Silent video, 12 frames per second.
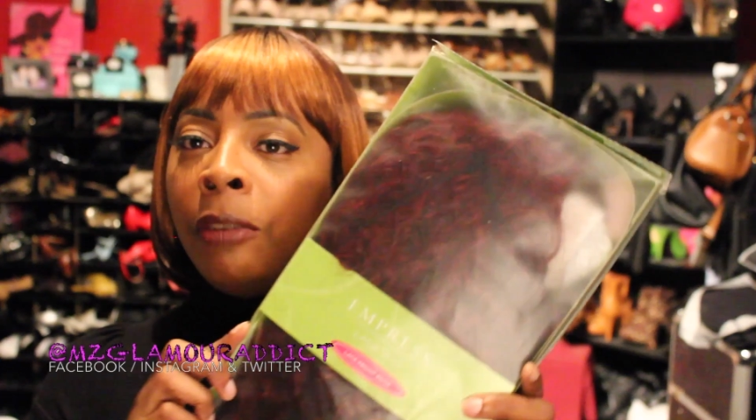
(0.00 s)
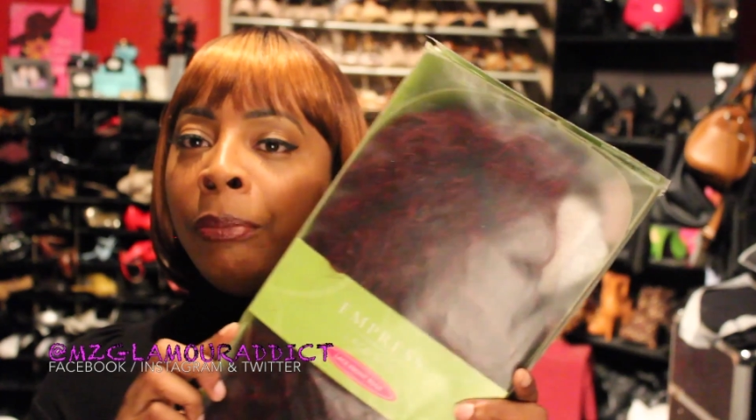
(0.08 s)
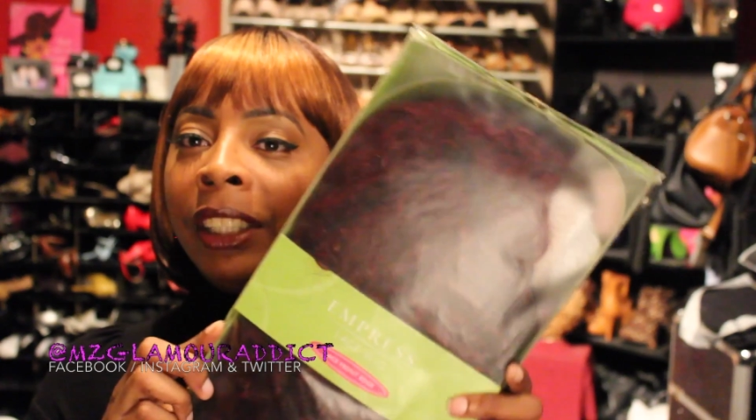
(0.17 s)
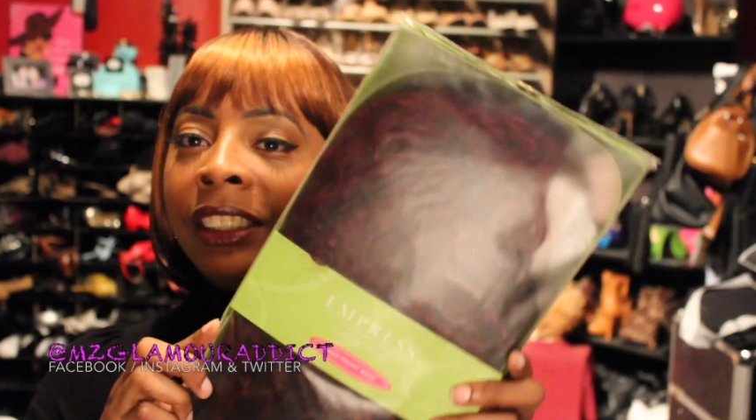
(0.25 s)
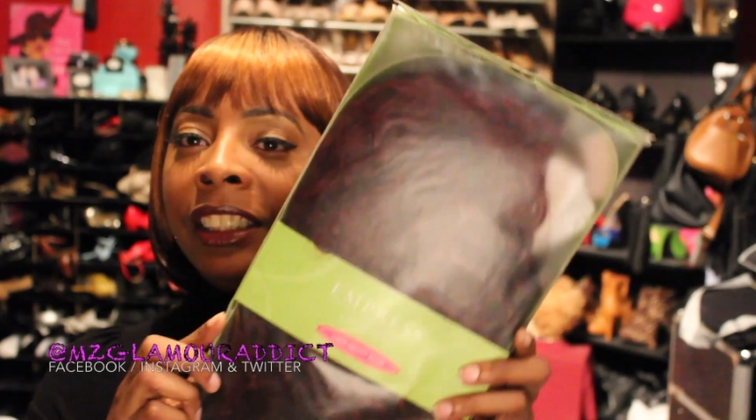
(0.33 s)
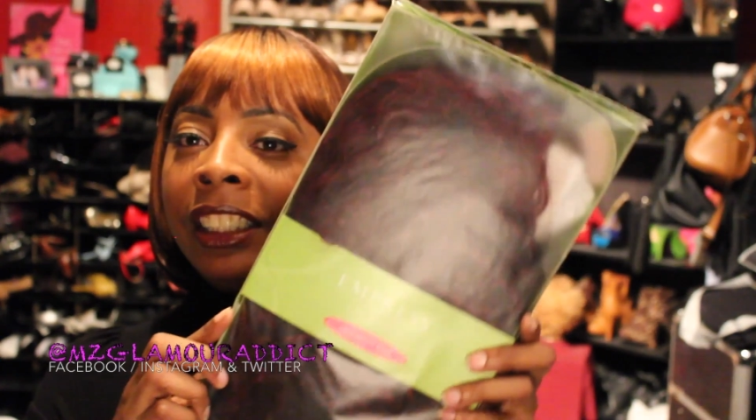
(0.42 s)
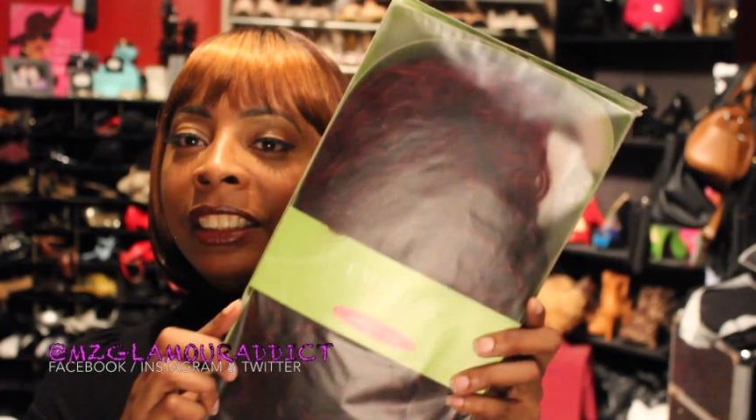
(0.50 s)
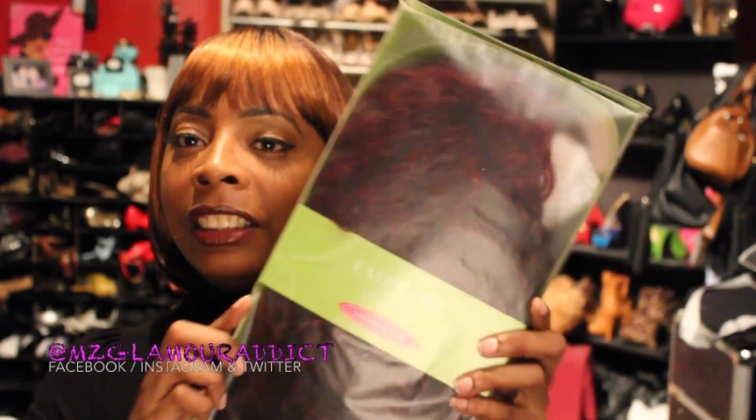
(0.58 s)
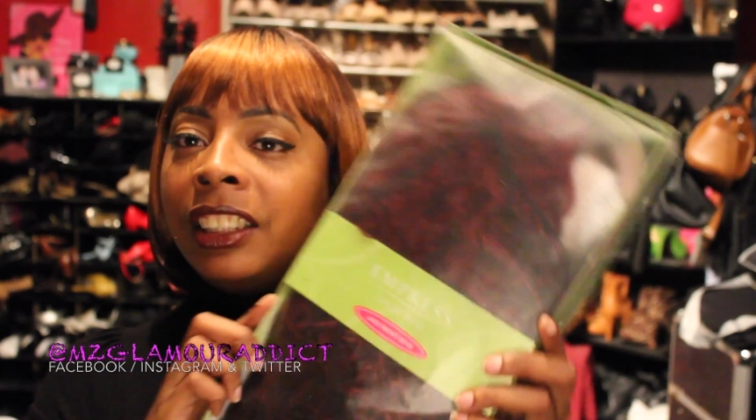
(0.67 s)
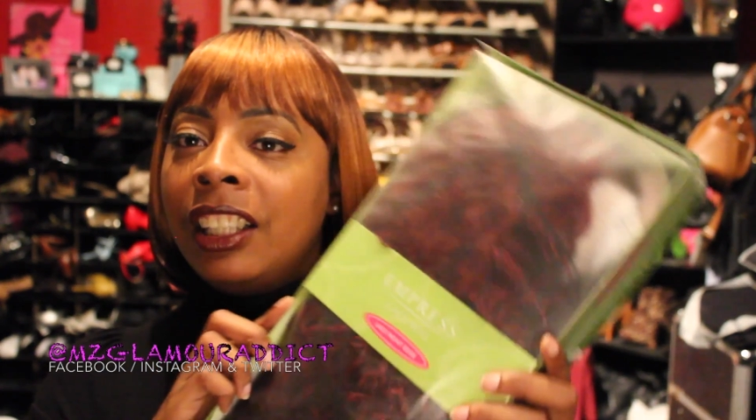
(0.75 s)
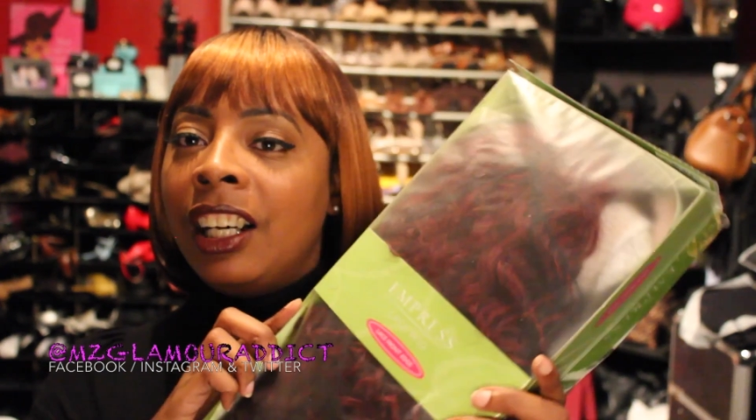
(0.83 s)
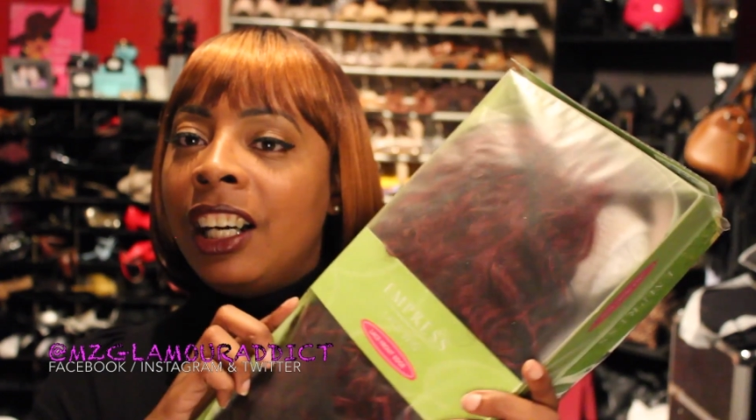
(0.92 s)
But this
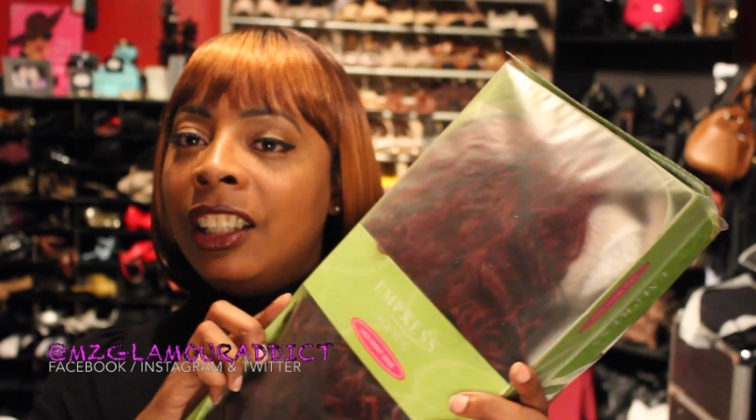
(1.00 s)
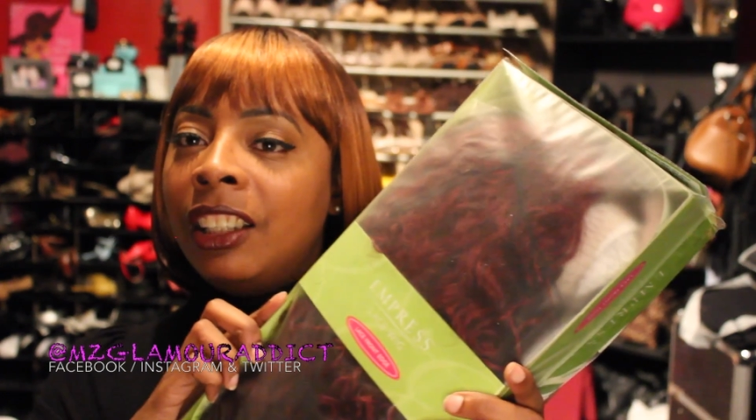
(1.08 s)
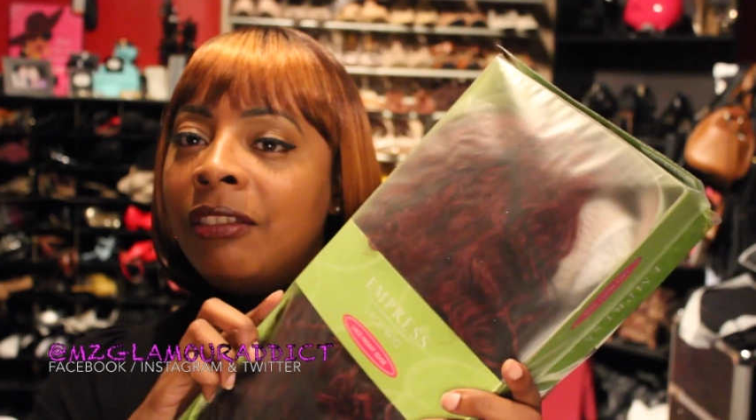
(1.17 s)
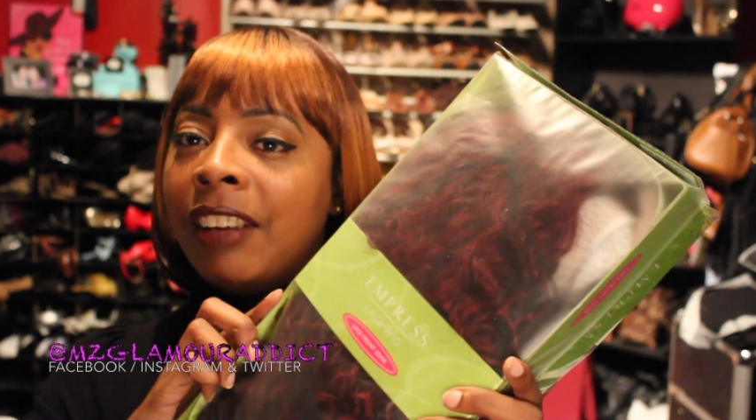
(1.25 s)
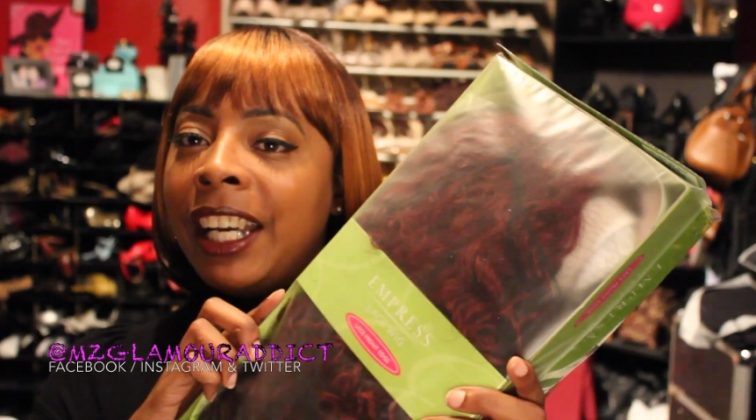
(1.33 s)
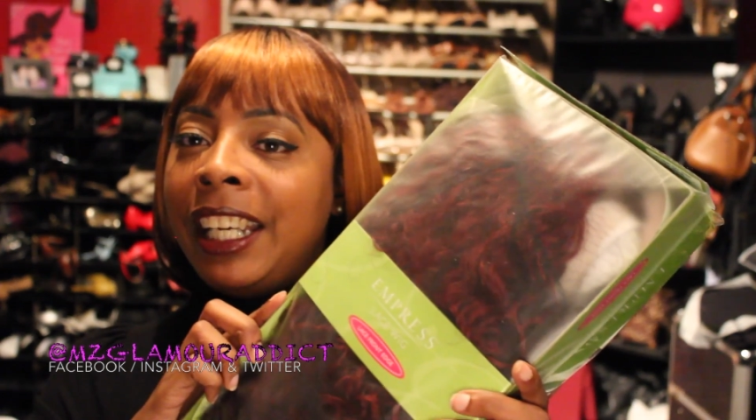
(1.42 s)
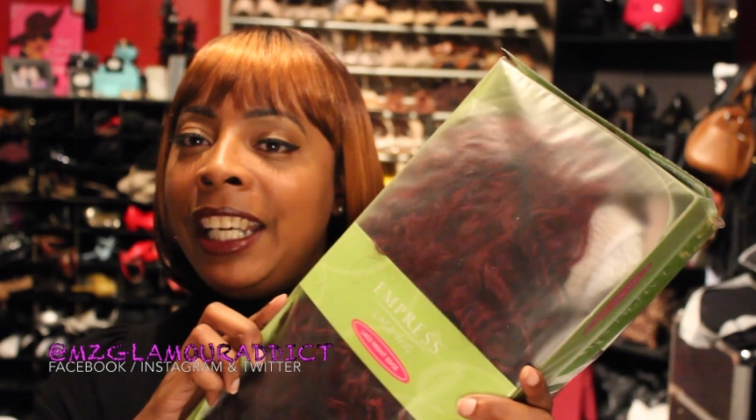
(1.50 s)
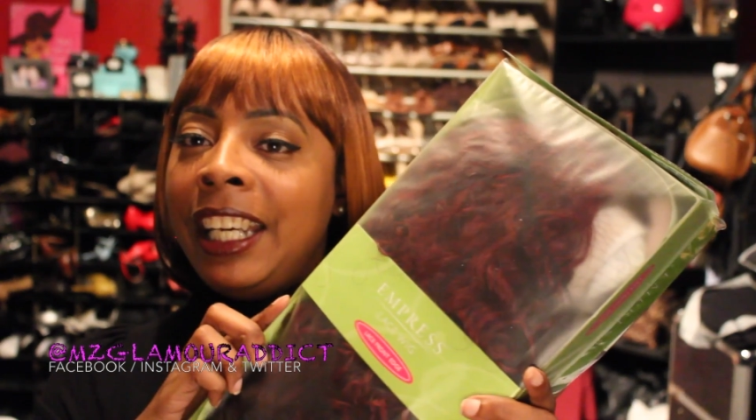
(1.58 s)
color right